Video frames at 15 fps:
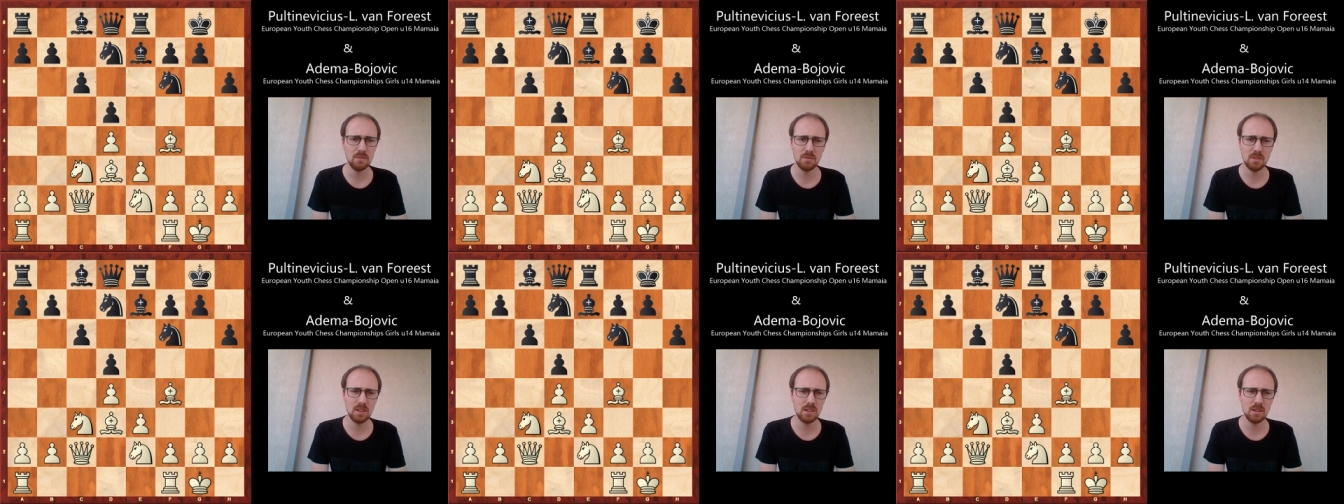
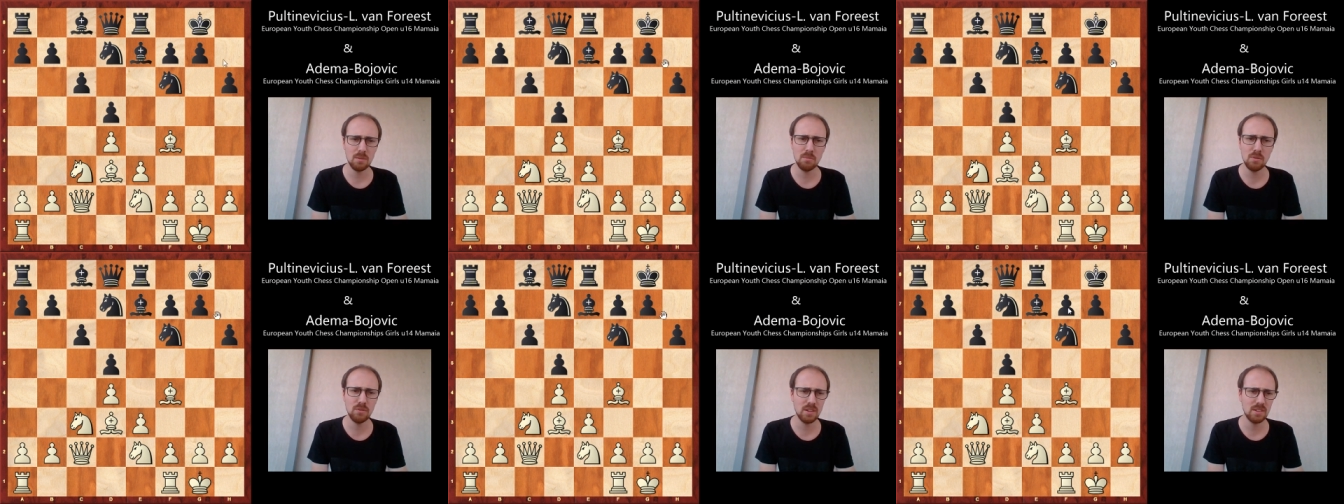like a
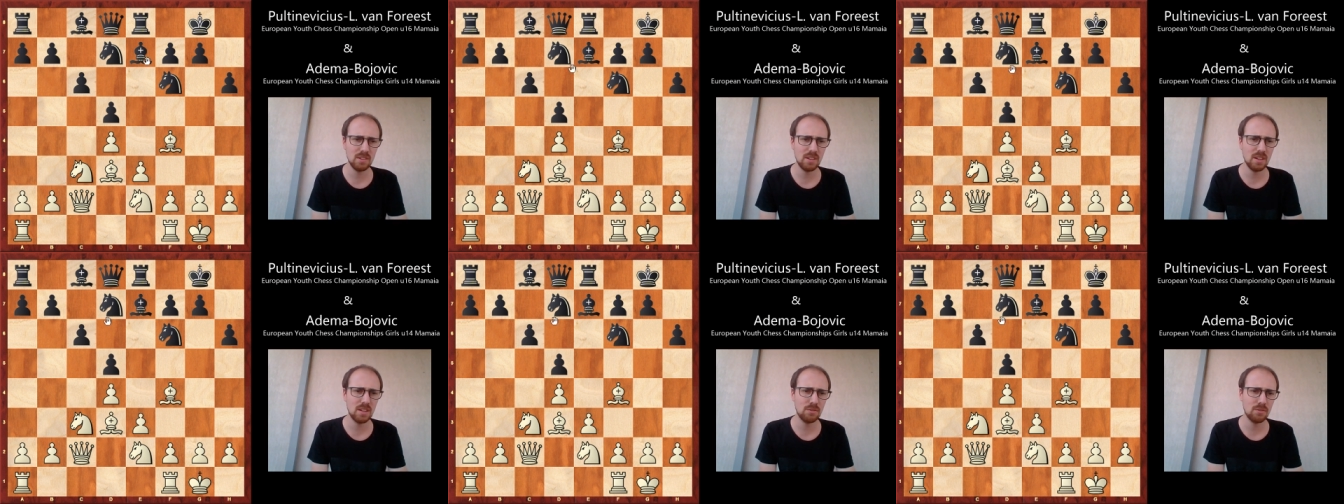move like
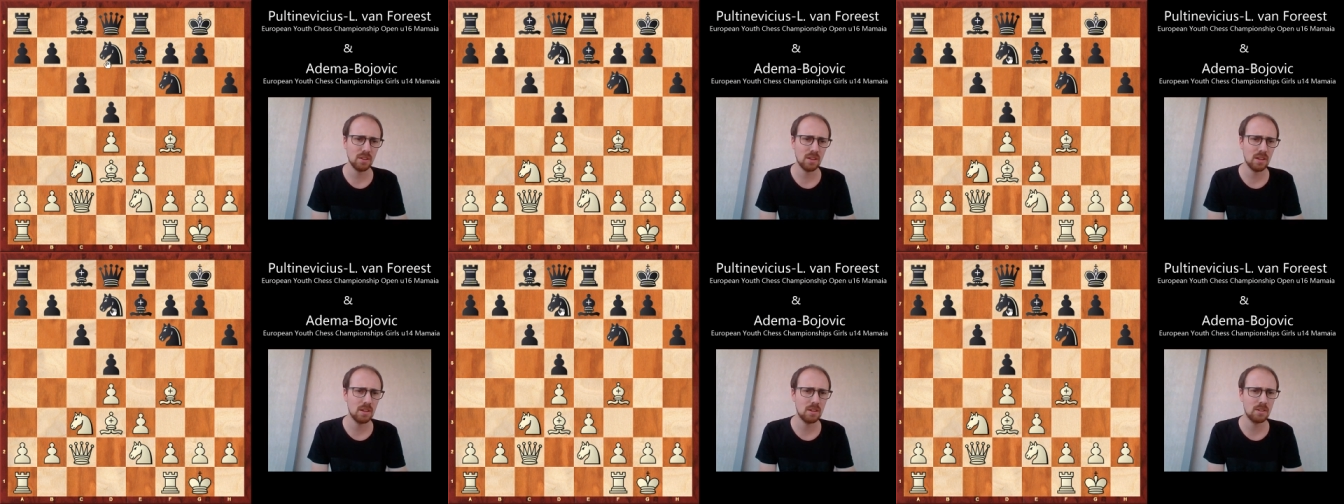knight
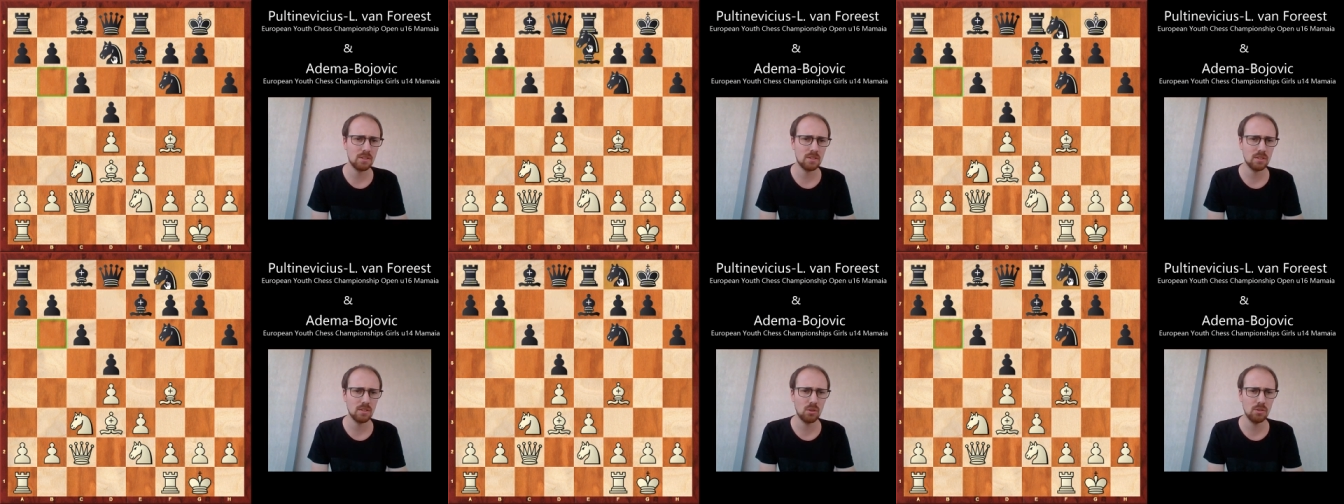
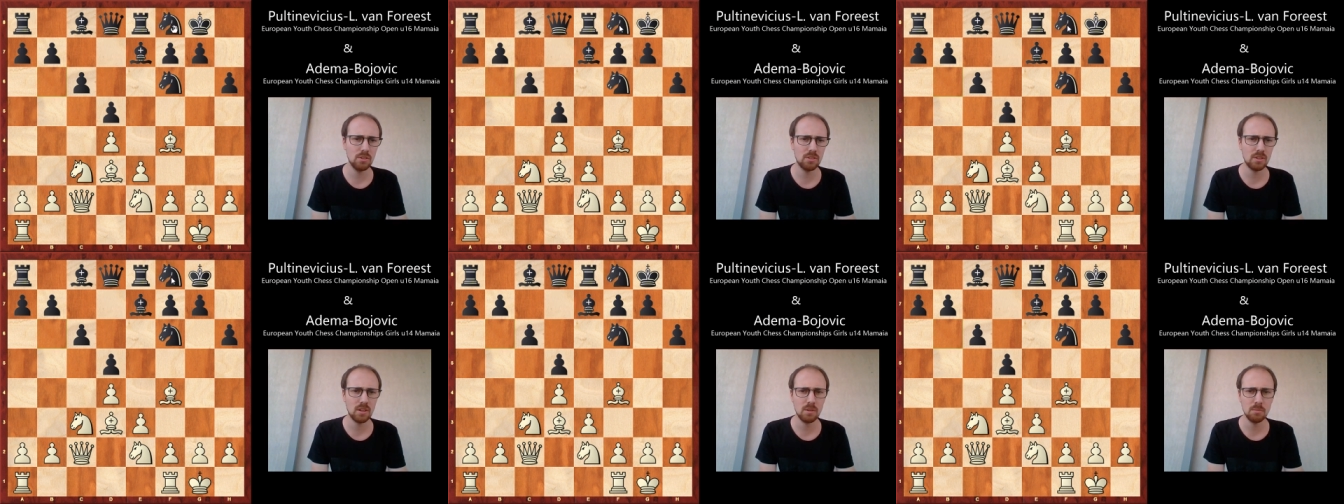f8, all
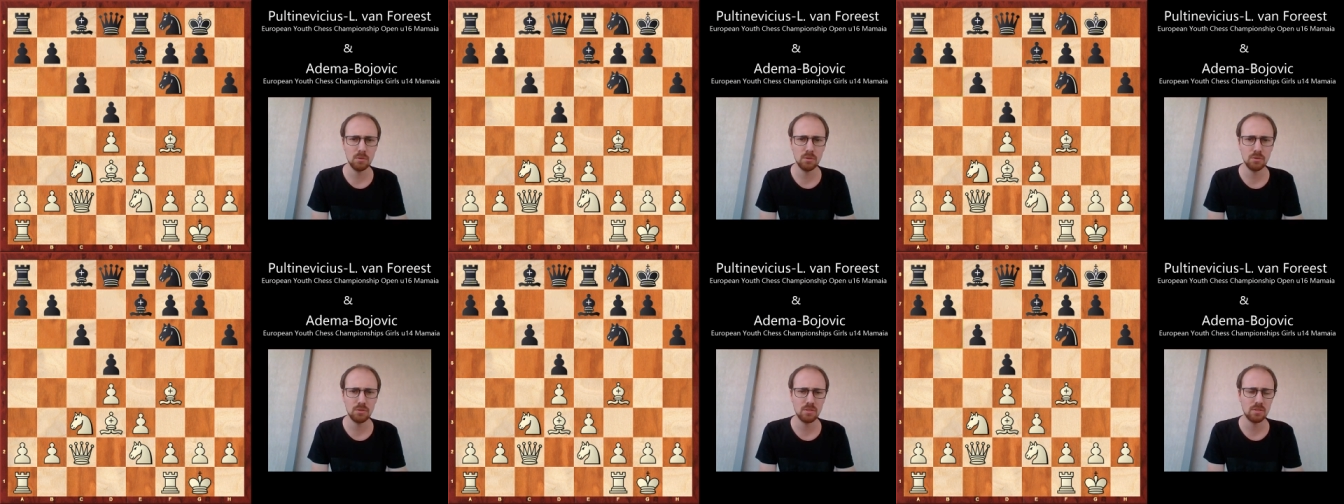these kind of
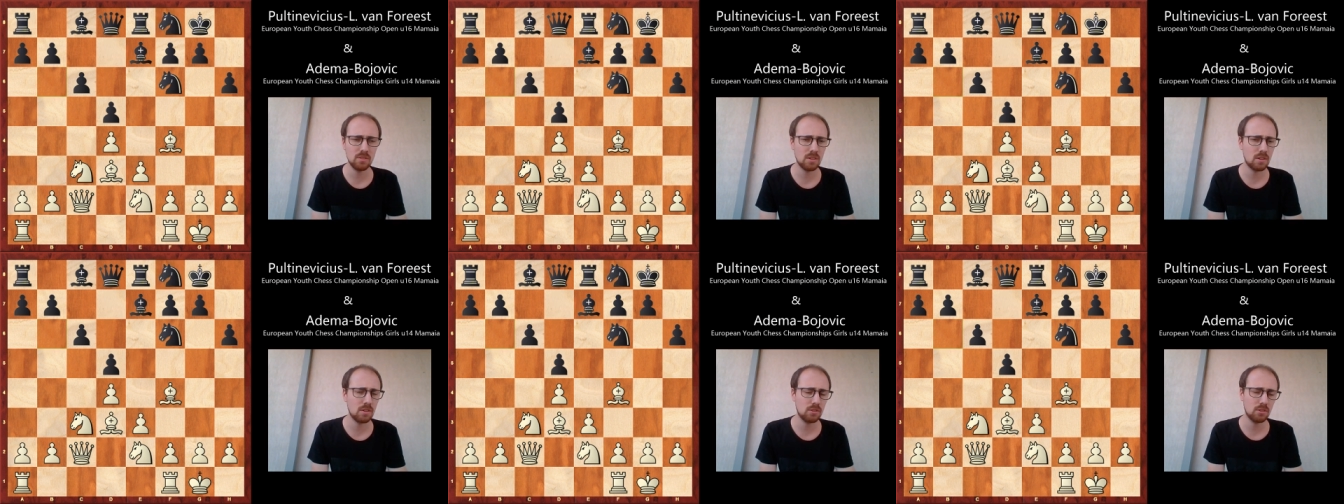moves,
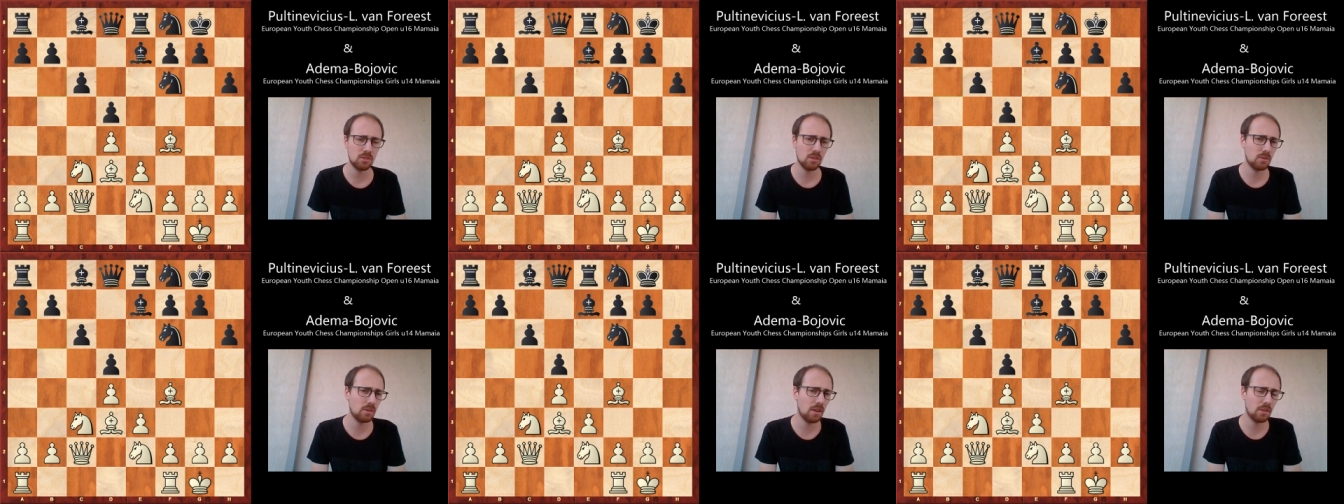they're
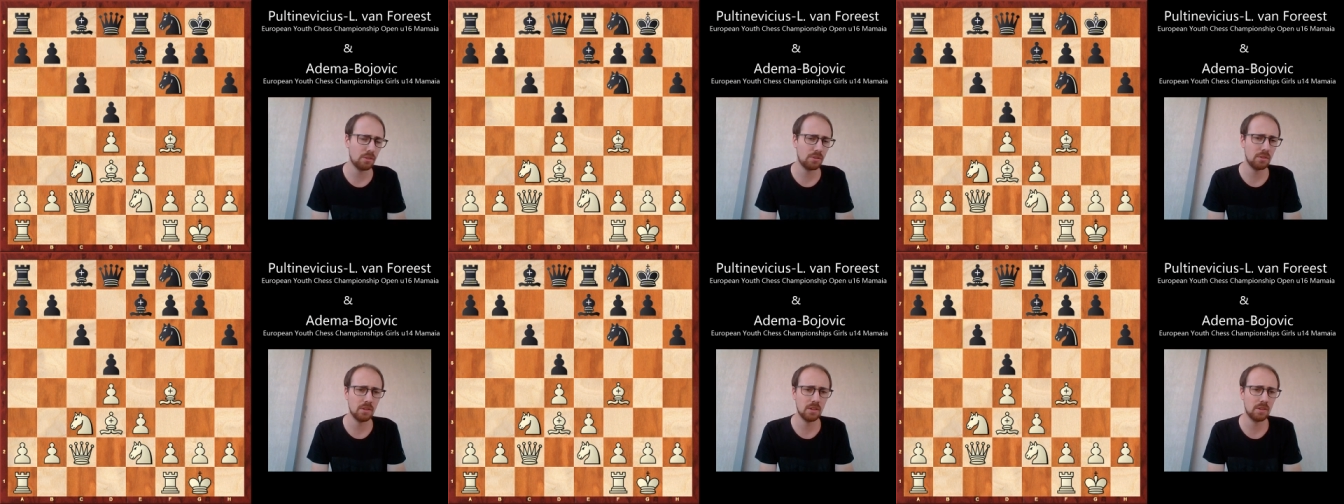so
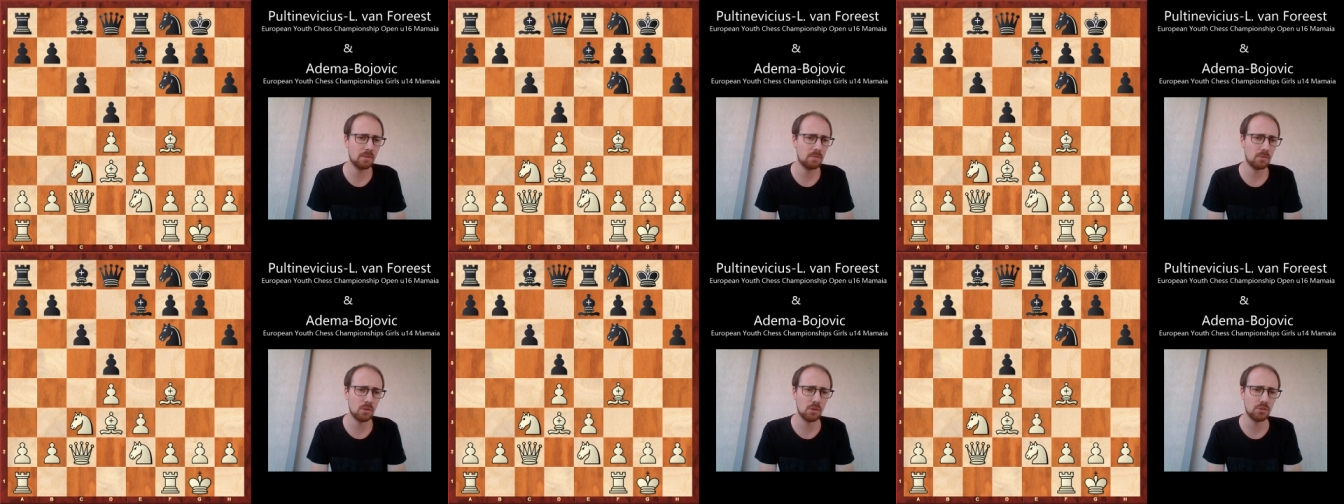healthy and
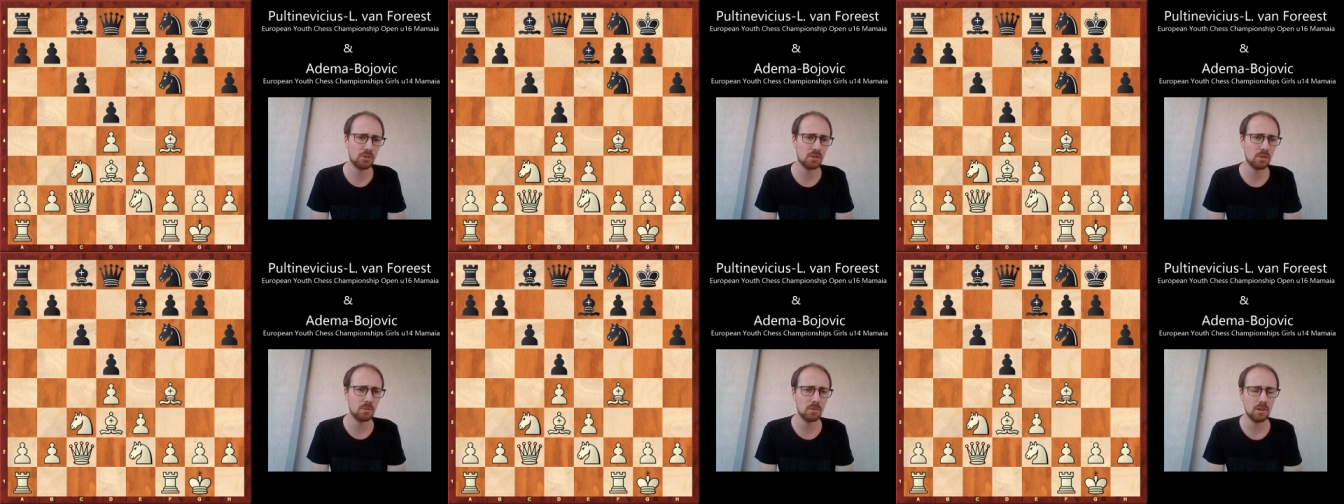
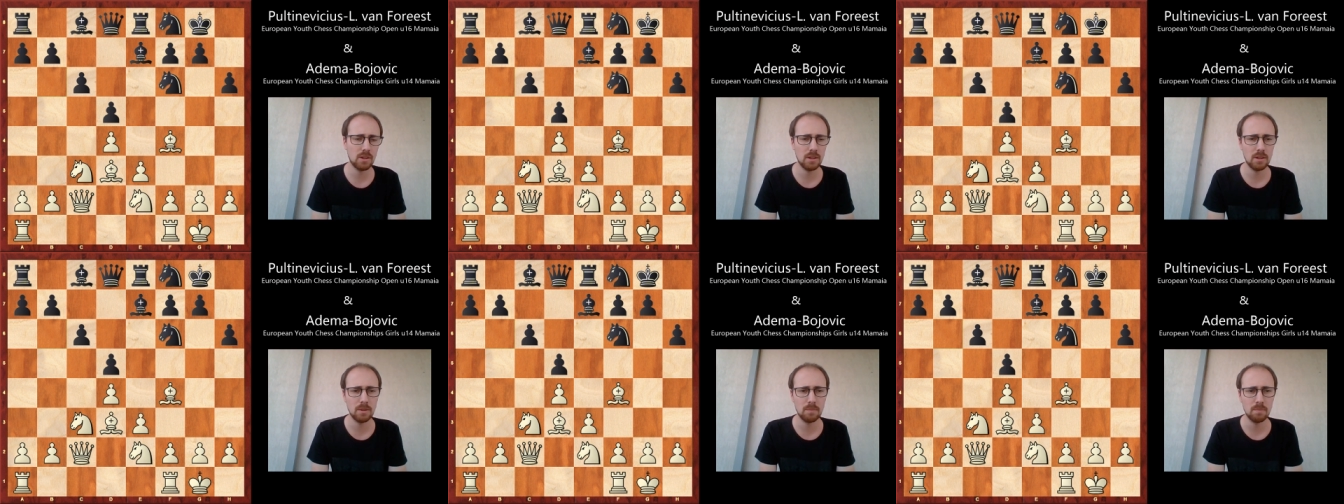also
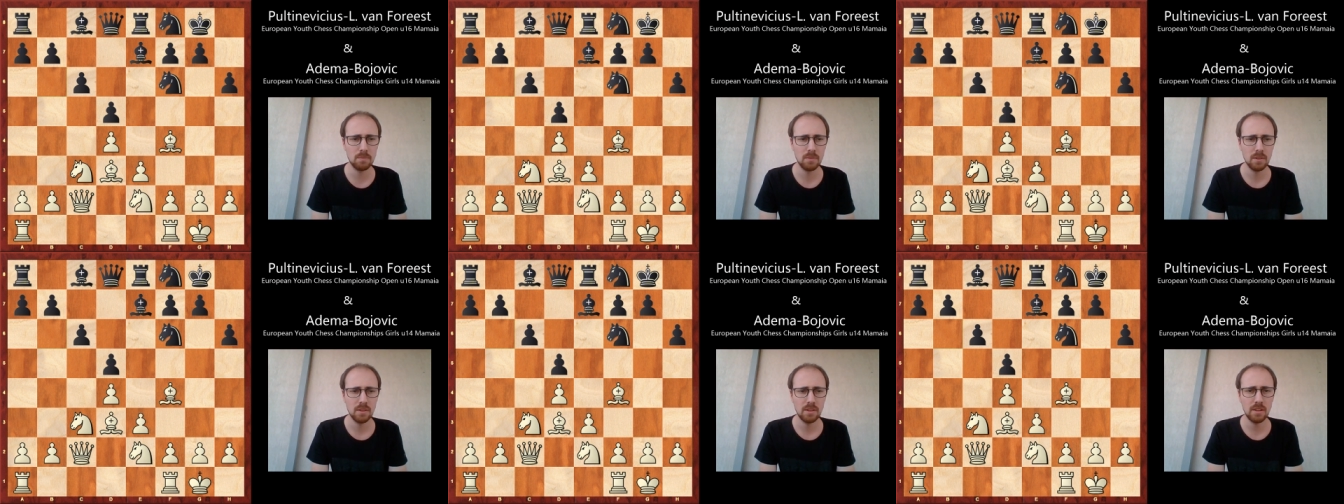
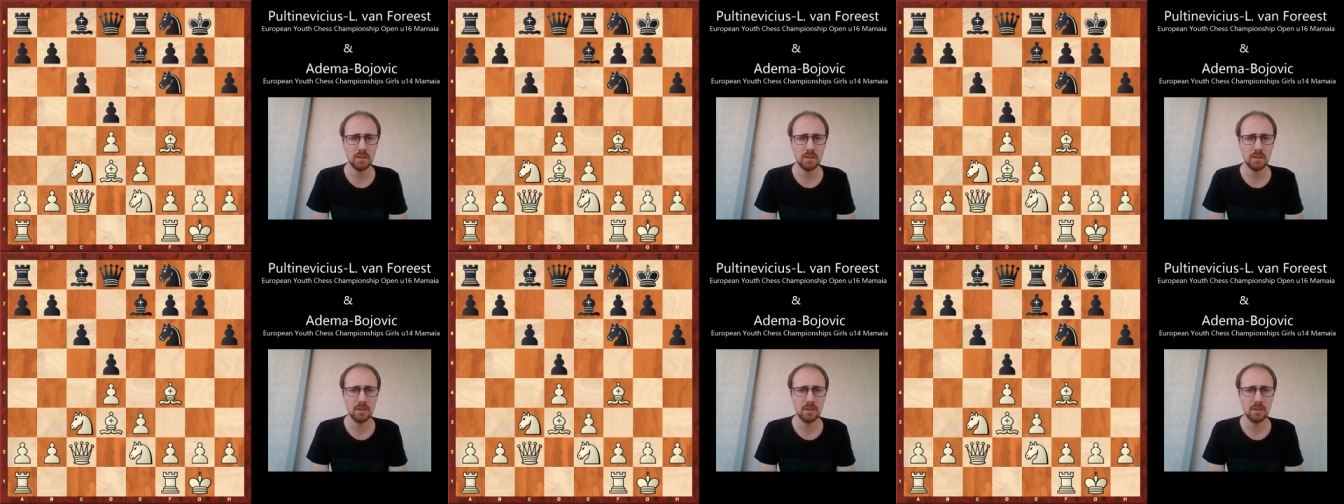um,